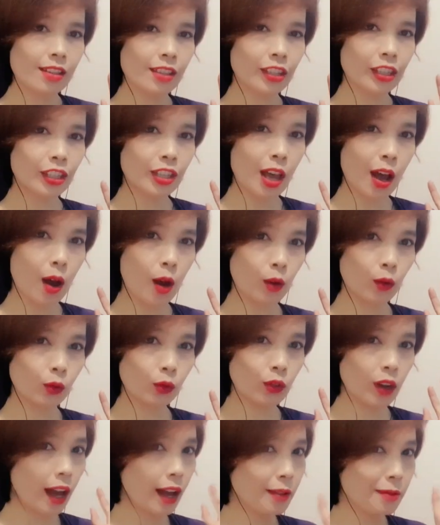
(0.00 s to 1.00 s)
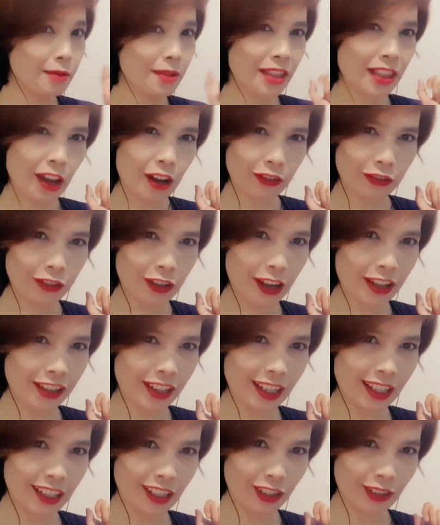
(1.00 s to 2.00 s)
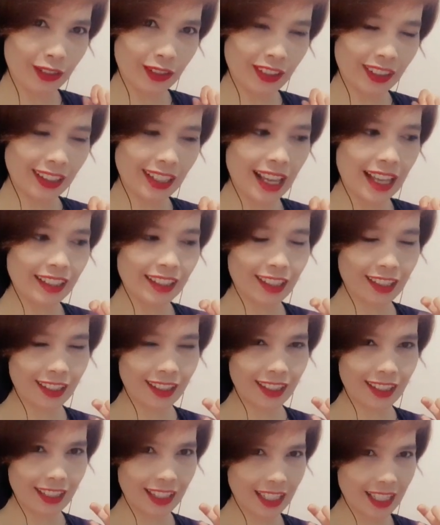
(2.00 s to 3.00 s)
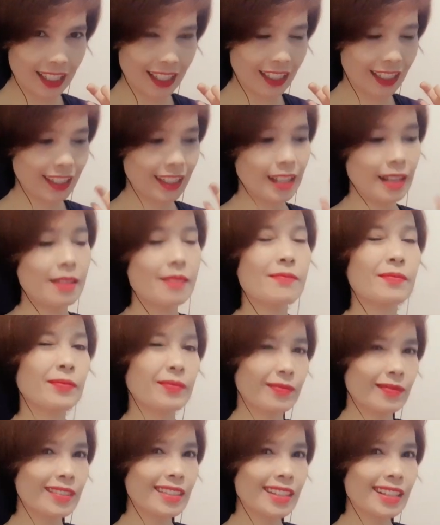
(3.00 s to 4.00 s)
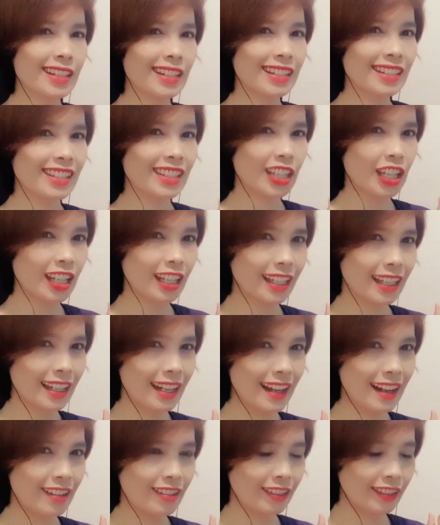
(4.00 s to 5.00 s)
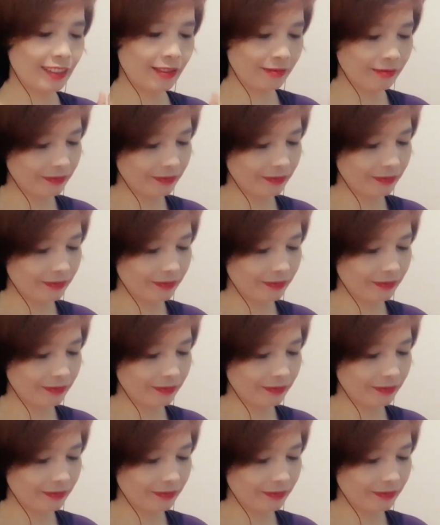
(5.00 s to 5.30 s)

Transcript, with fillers: So without further ado, let's just check it out.